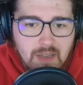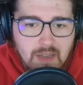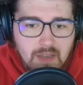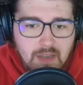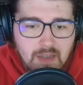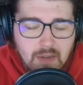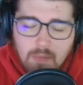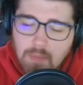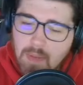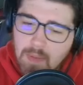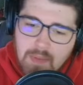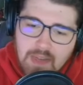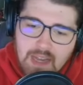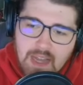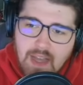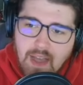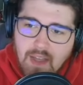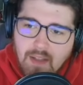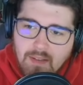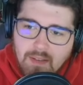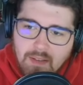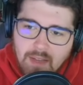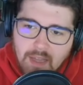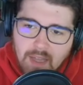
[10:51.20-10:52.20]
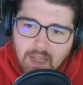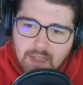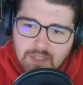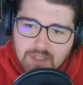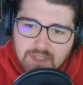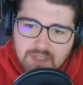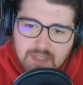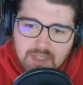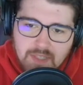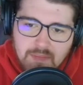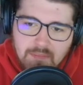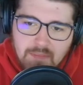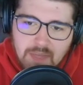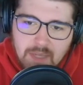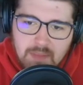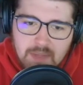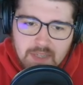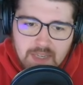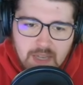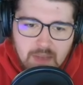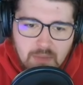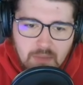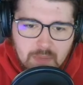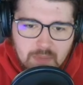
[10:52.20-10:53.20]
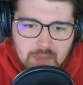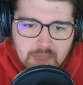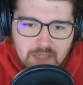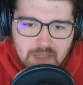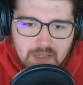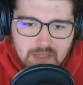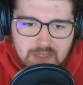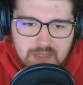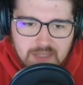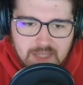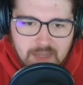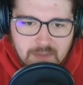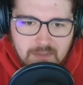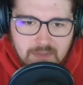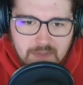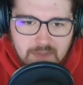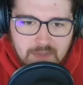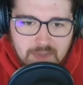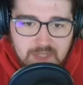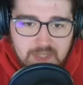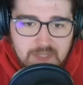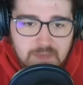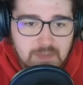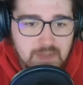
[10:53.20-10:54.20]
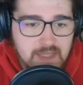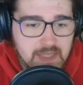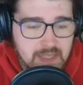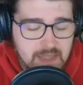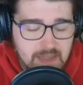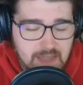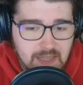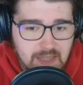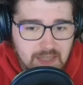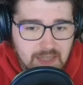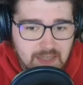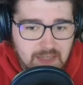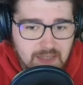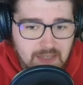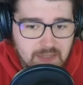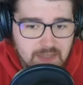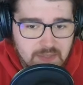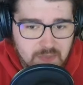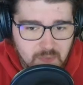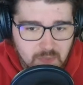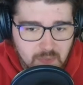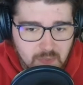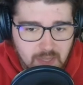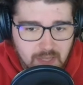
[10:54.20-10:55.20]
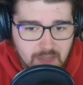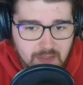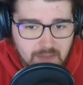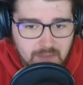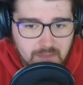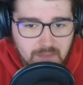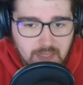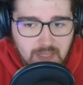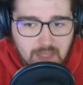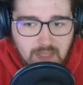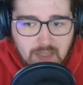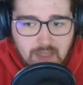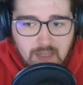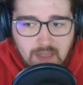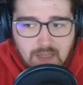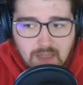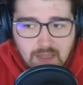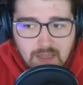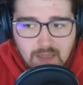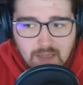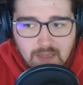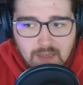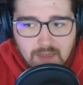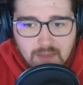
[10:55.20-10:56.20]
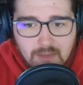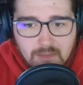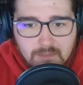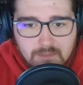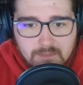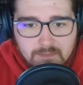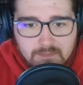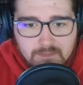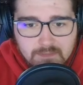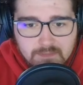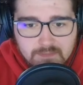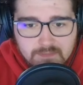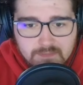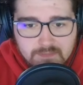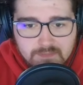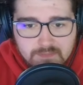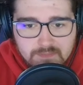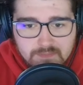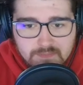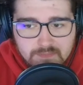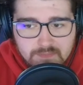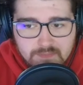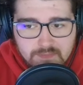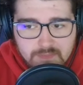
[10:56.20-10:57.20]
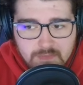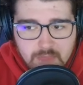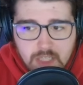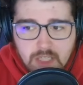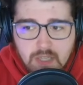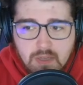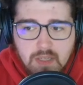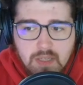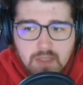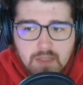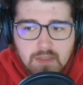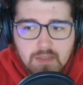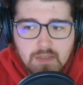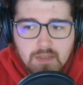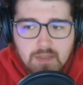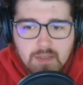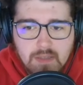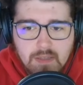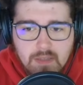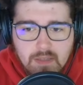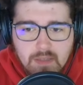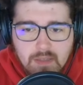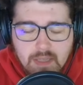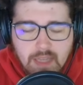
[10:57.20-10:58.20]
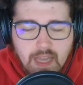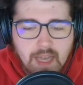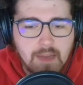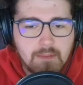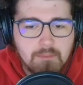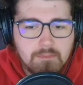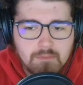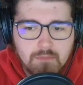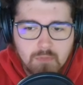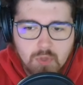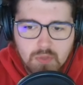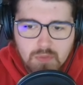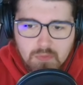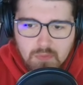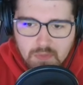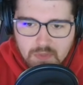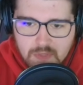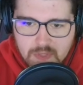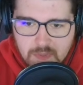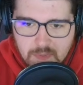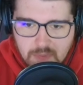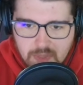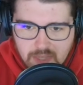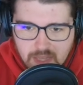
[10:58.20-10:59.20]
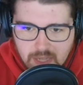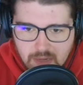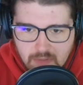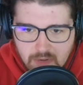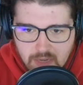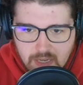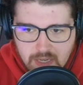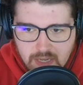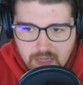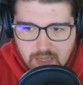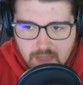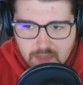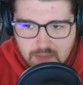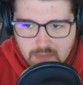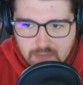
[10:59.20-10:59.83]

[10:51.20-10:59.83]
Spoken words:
Or maybe not. Actually, maybe now would be a good time to explain that as well. You know what? Yeah, we'll explain that right now.